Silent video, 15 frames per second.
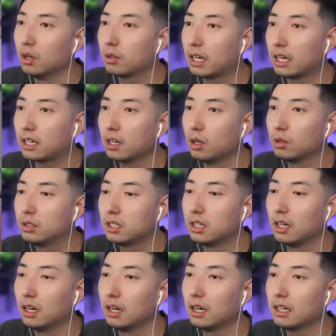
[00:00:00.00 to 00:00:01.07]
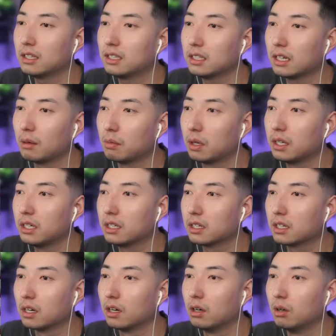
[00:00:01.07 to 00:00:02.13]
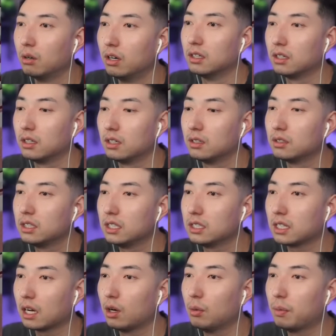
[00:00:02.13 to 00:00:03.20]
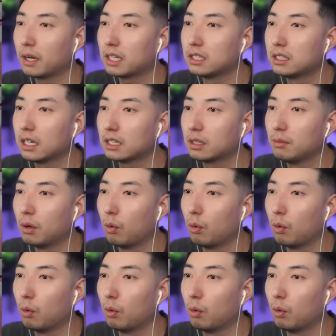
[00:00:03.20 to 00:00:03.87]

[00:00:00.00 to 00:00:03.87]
Okay, Coach, I think I'm ready to go. Oh geez, I hope I can take them up.